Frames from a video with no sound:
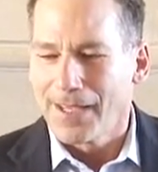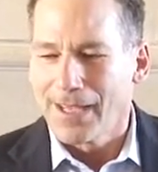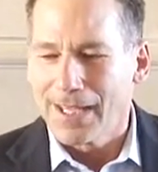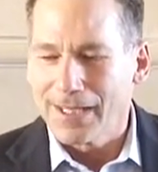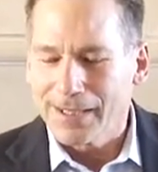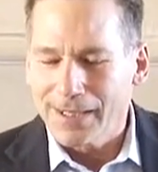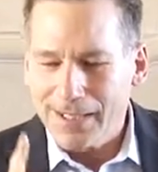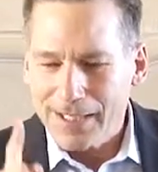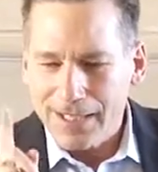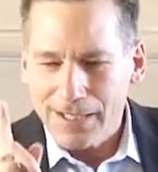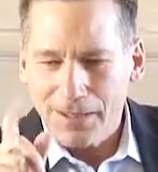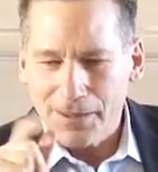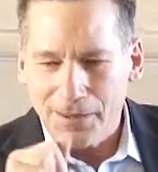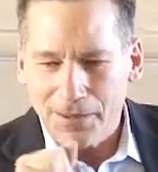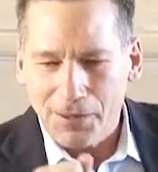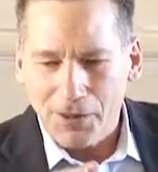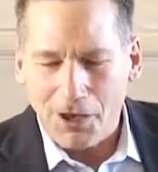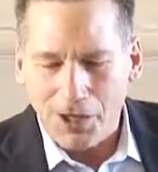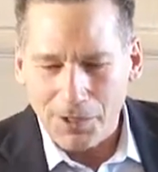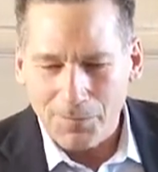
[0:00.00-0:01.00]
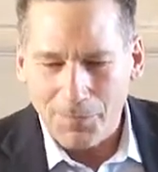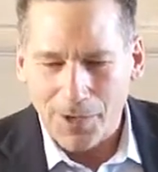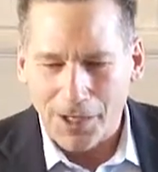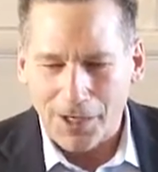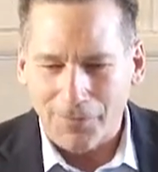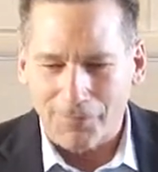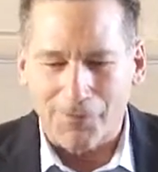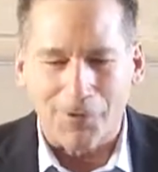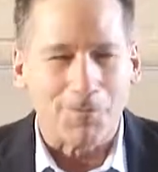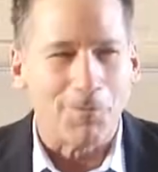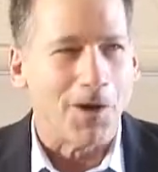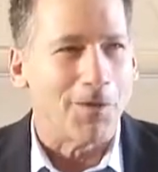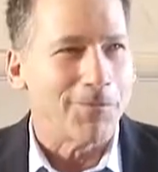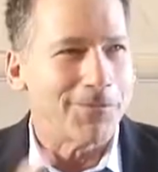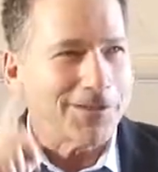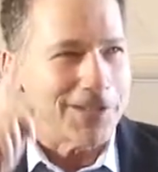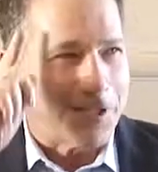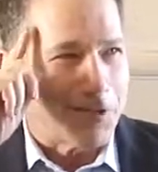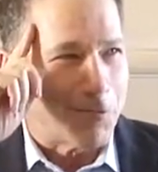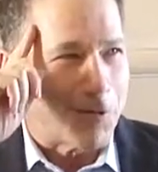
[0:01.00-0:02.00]
And Lincoln thought about it for a
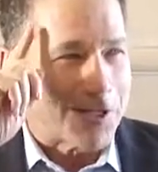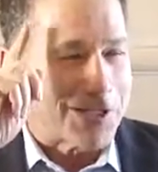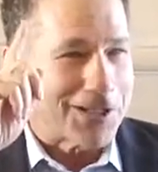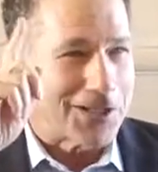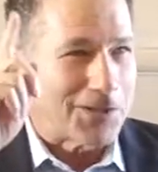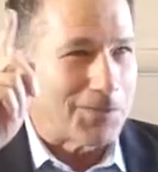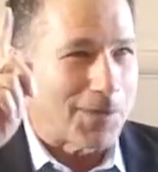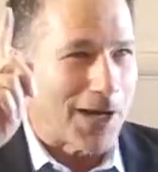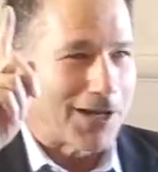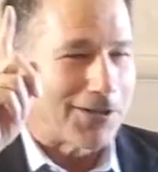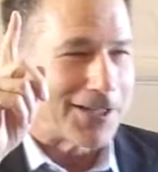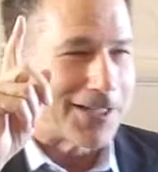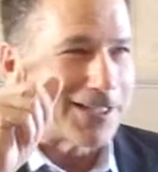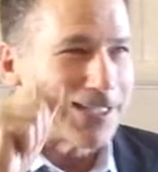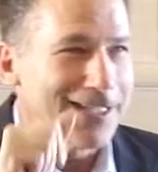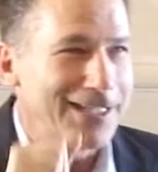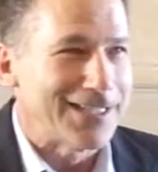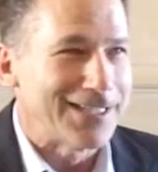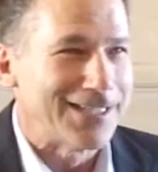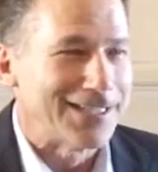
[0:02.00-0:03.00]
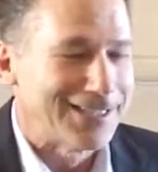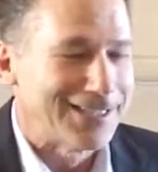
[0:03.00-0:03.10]
moment, went to the balcony,